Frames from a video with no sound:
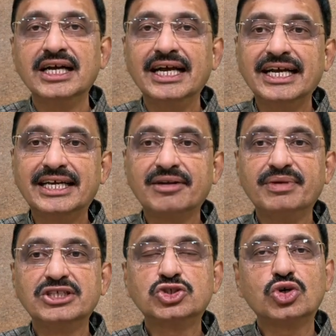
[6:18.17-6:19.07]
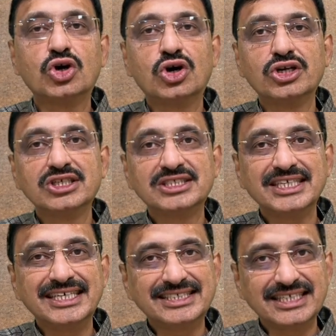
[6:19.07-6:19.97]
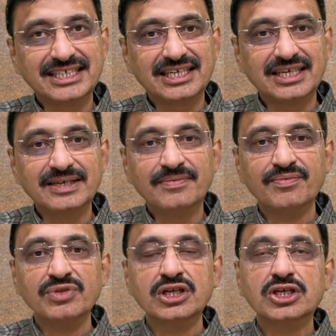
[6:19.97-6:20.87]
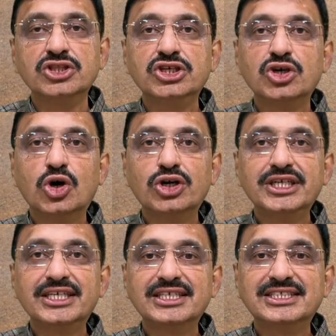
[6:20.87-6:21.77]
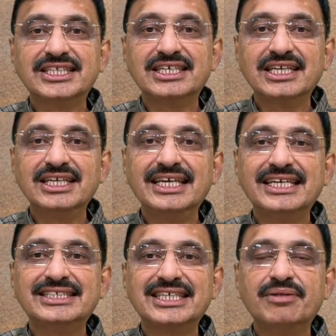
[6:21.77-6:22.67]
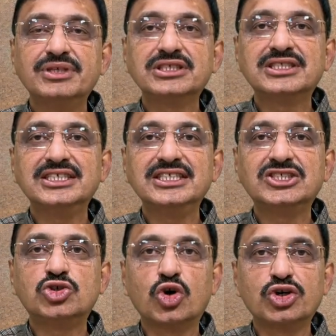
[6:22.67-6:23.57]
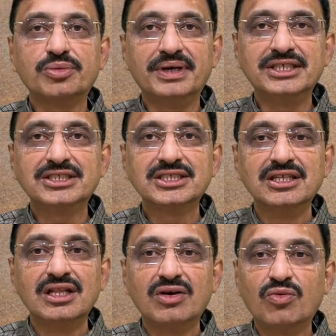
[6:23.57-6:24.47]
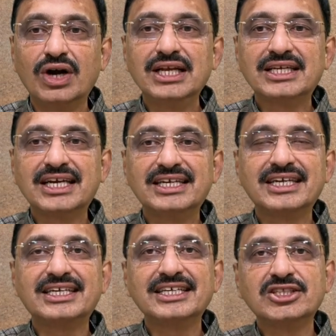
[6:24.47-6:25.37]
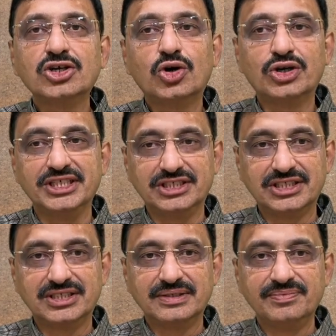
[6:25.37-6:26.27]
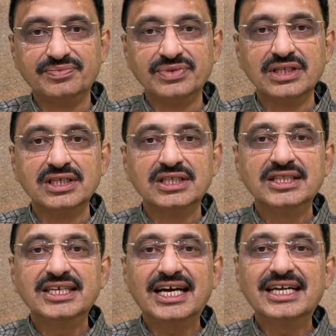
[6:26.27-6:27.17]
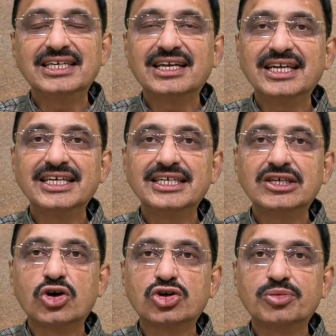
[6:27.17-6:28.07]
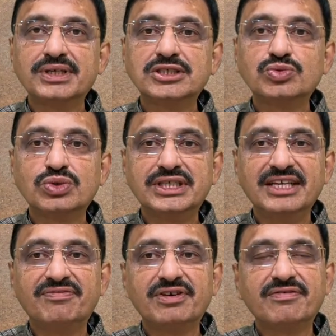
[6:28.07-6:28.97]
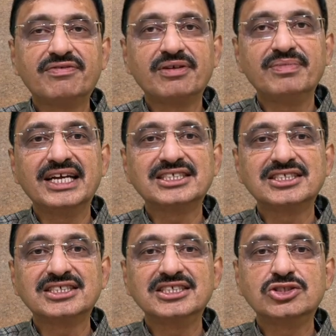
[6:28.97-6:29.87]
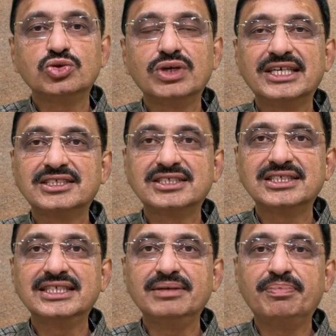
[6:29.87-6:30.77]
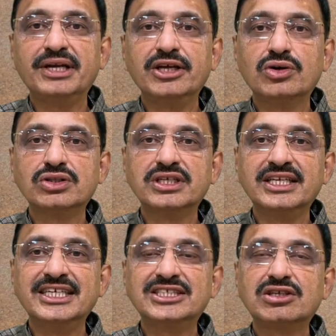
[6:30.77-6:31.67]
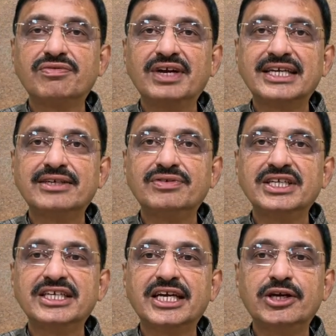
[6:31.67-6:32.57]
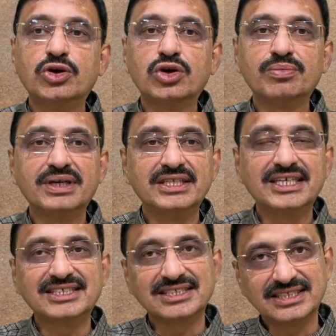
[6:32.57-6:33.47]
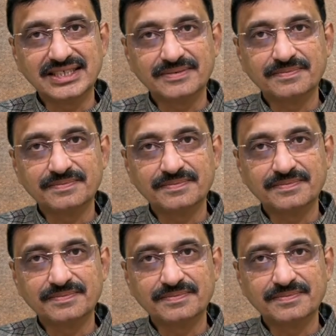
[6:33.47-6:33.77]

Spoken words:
agreements, orders, etc., the auditor generally examines these documents while conducting the audit. The underlying documents would differ from assessees to assessee depending on the nature of activity carried on by the assessee.